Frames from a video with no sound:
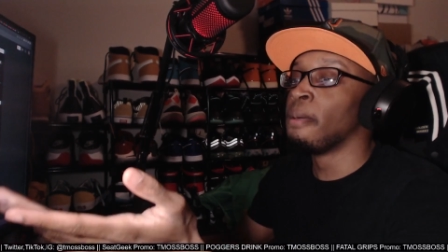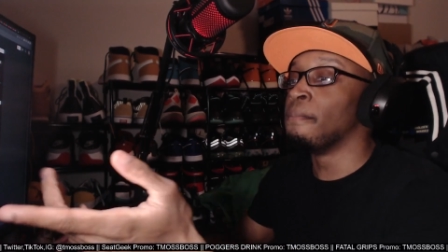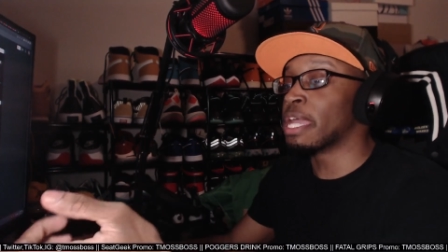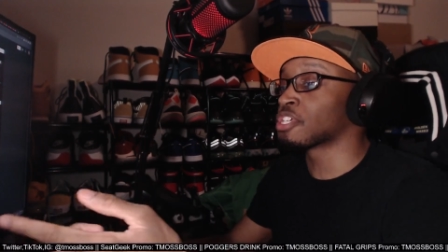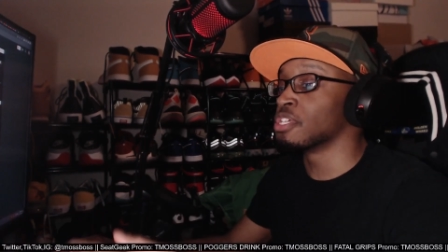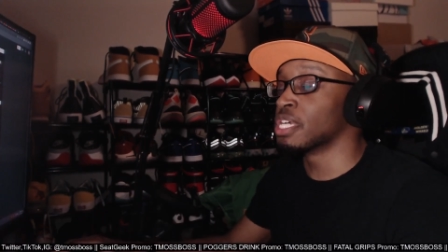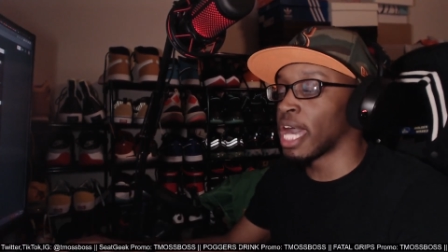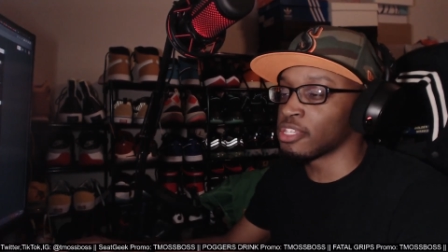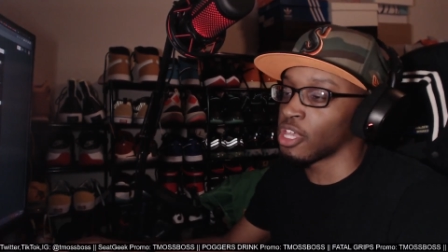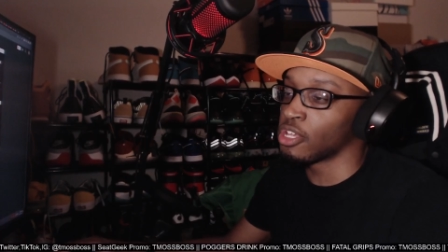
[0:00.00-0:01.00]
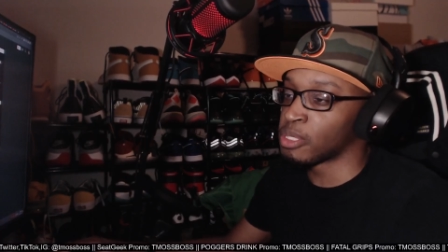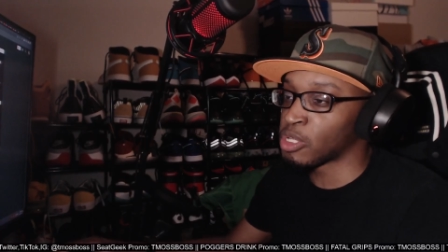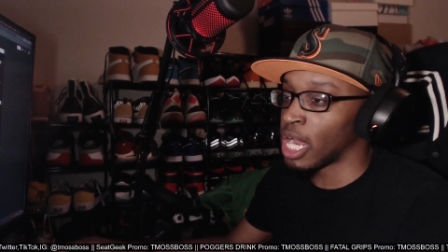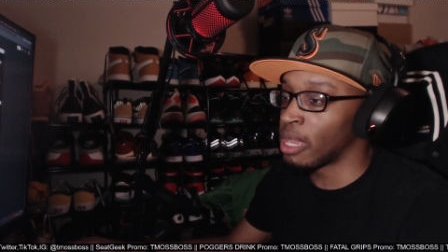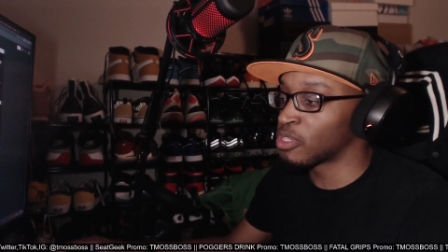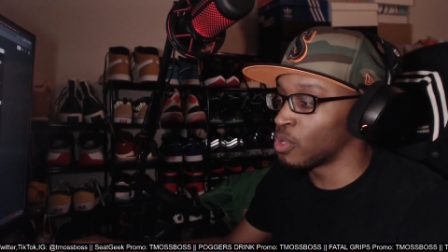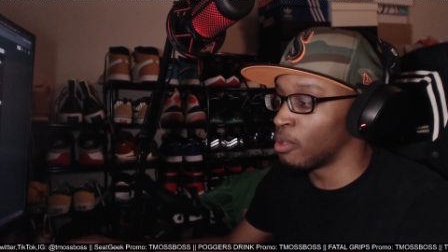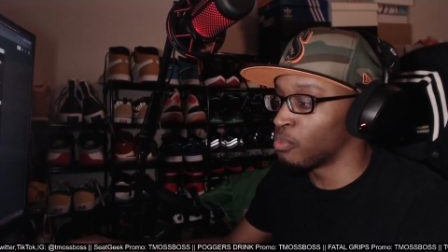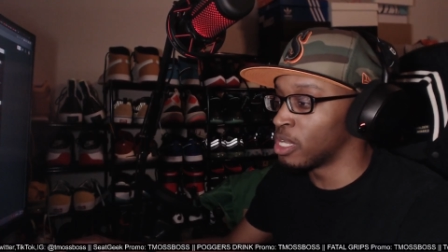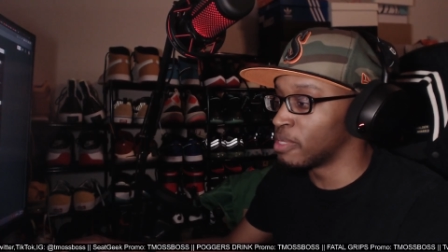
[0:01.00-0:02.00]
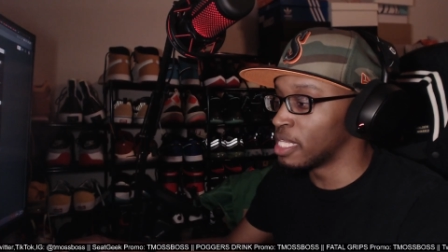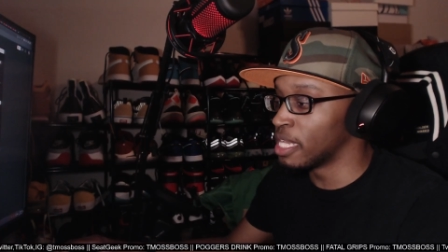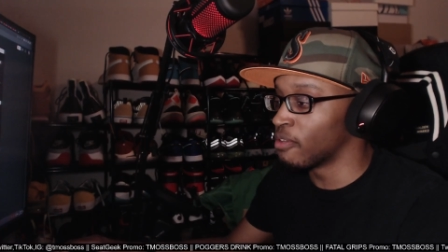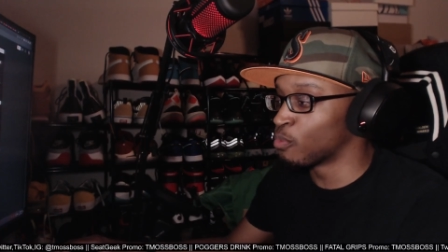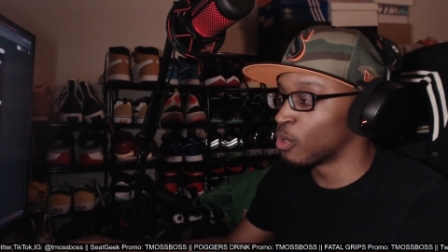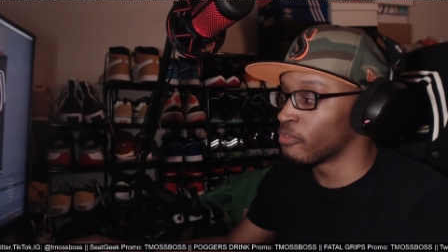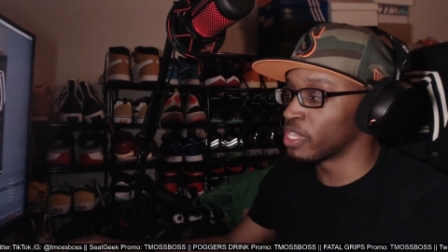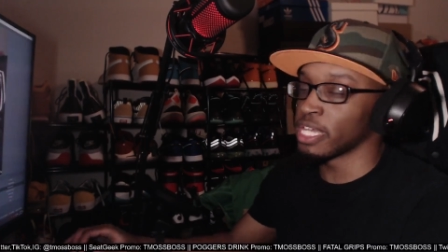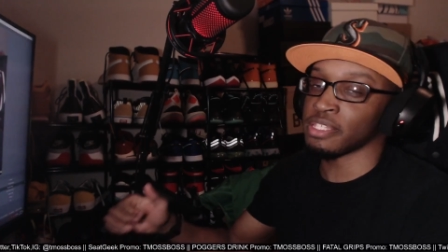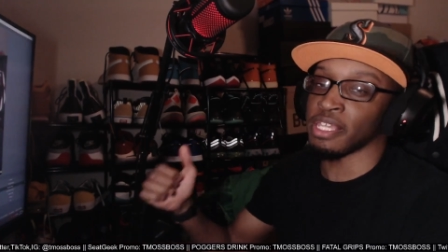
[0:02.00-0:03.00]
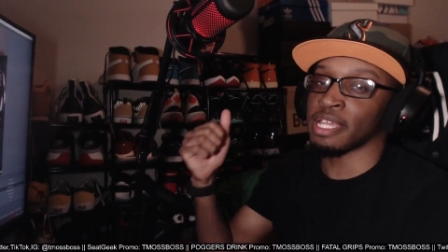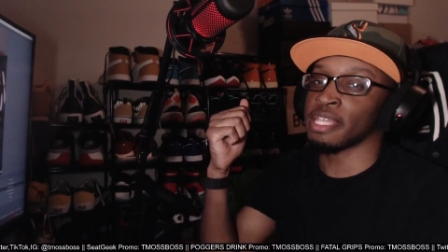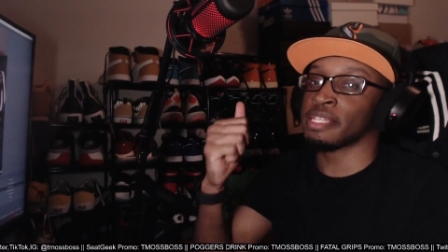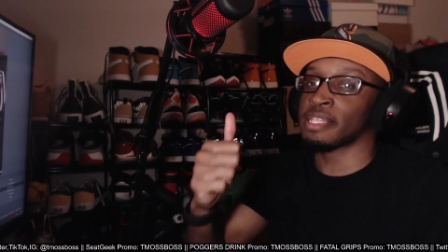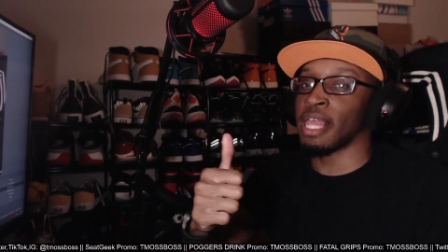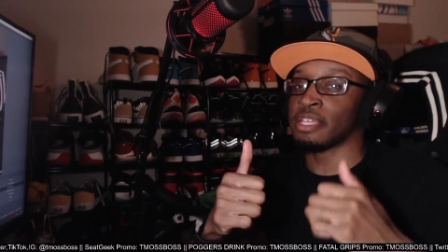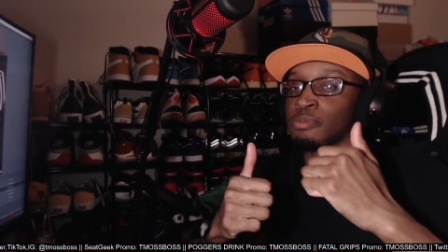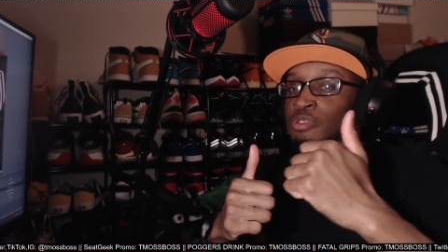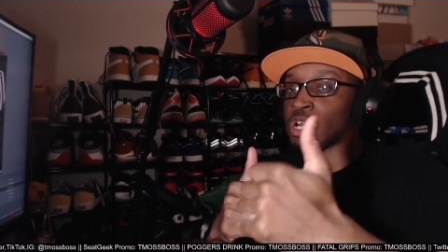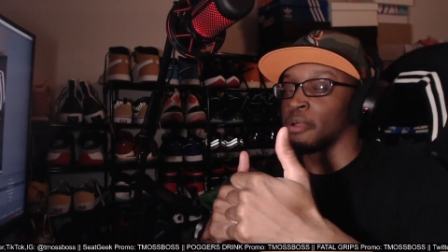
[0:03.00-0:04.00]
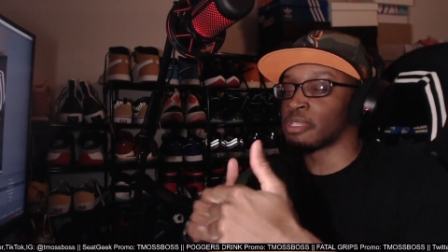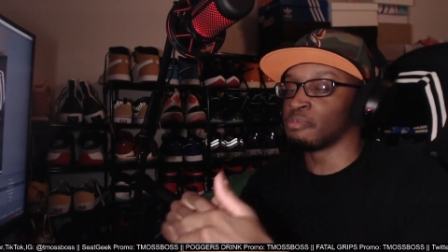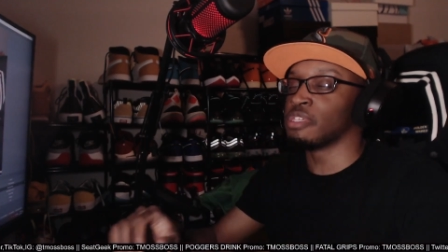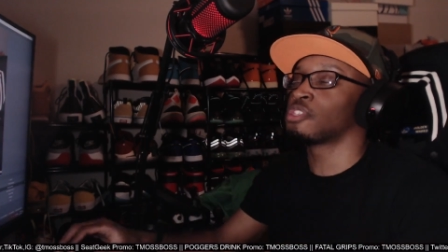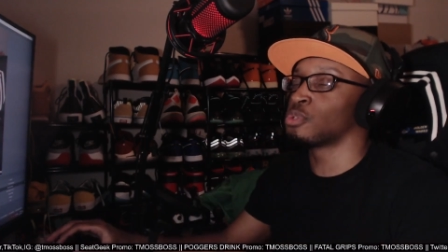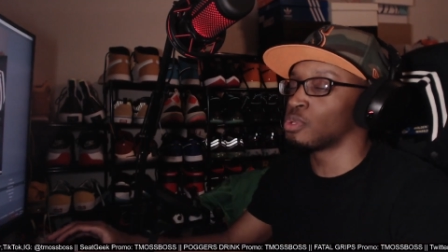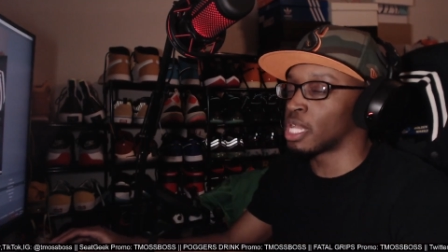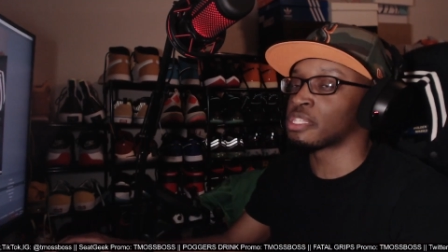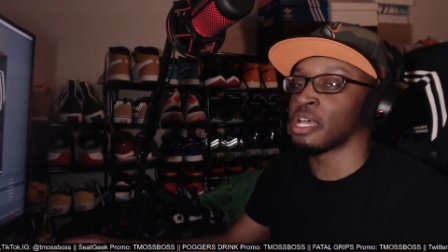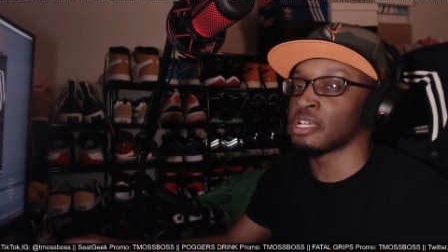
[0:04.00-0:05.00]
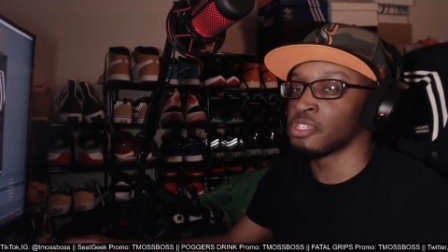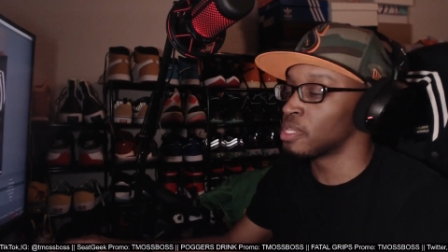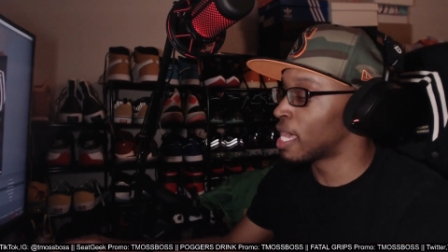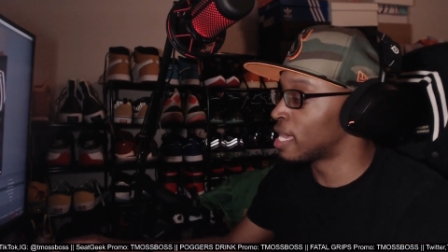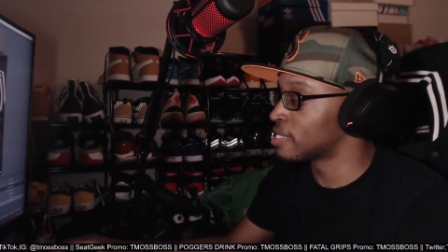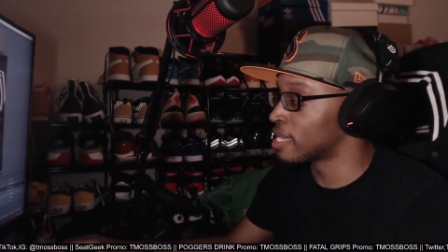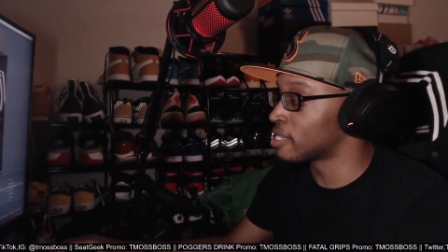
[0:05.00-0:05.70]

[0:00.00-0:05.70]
make sure you guys go subscribe to One Media for more videos like this. Like, subscribe to me too, and I'll talk to you guys later.